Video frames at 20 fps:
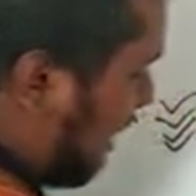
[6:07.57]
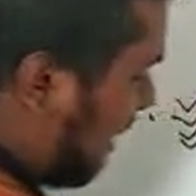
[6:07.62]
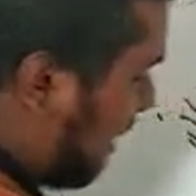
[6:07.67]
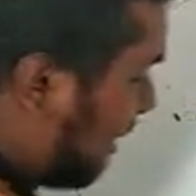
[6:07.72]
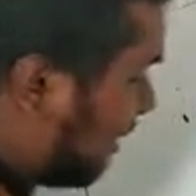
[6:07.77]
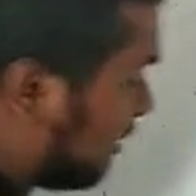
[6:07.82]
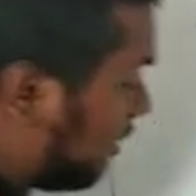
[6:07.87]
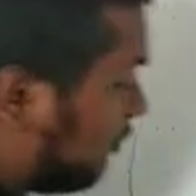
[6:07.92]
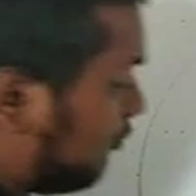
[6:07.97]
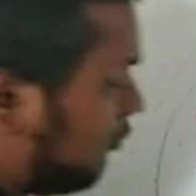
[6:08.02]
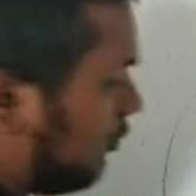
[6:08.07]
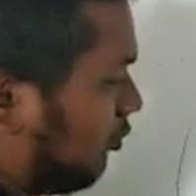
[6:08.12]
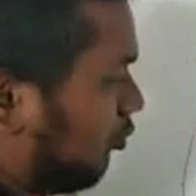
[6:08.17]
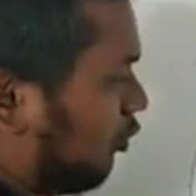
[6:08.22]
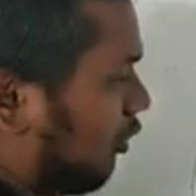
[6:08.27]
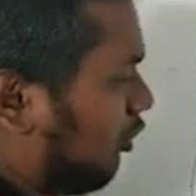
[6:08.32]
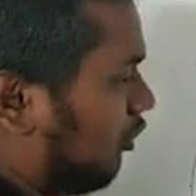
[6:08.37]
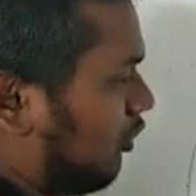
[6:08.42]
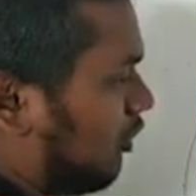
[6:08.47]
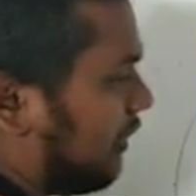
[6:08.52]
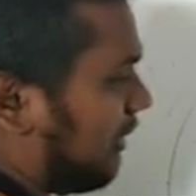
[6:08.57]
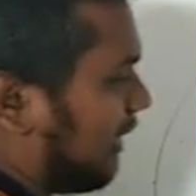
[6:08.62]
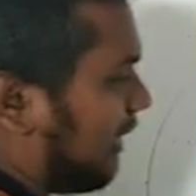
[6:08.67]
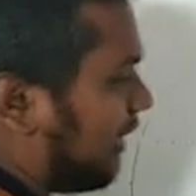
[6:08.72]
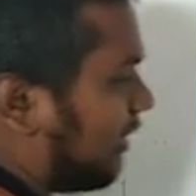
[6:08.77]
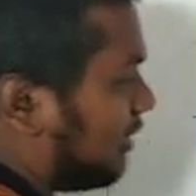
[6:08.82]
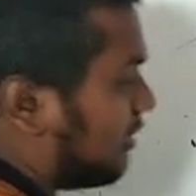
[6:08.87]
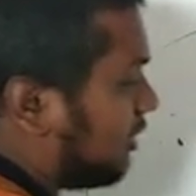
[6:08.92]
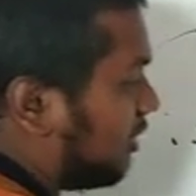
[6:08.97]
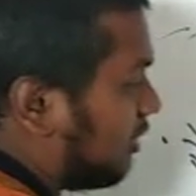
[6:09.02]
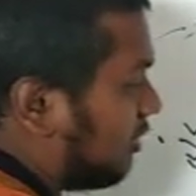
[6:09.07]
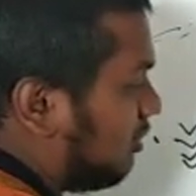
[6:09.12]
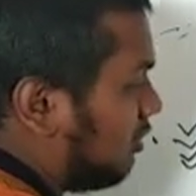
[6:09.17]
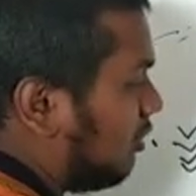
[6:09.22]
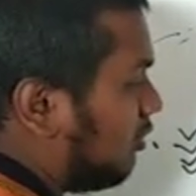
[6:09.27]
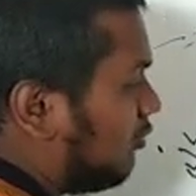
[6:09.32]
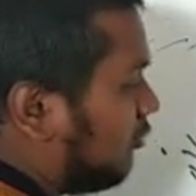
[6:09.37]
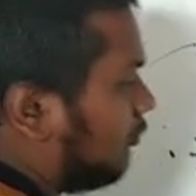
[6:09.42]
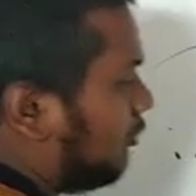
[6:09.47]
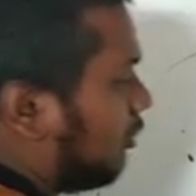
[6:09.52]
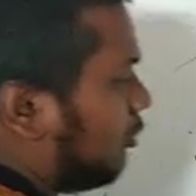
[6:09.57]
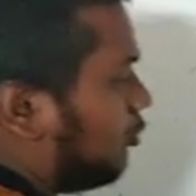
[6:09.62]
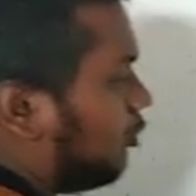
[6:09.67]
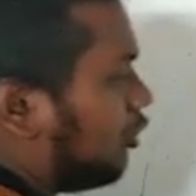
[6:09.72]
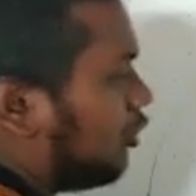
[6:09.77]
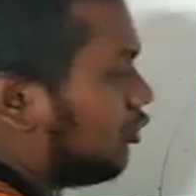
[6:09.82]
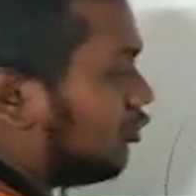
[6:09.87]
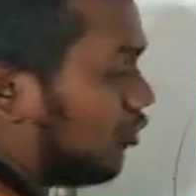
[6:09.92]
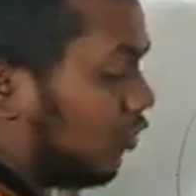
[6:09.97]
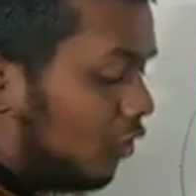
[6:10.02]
other formula or another formula, or